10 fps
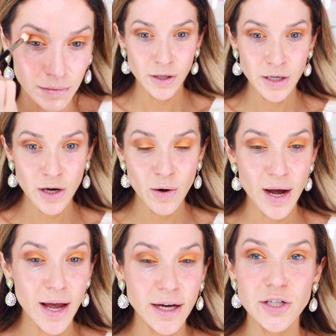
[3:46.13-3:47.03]
You know,
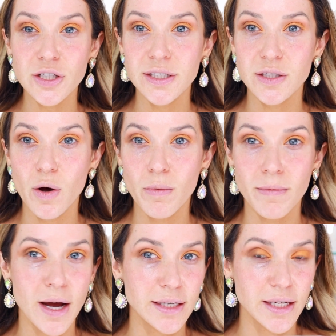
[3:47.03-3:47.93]
I actually don't
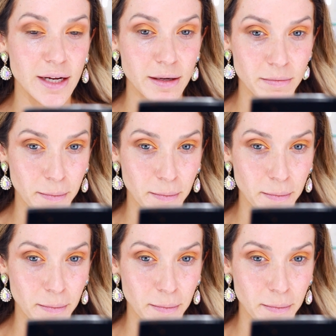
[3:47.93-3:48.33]
mind it.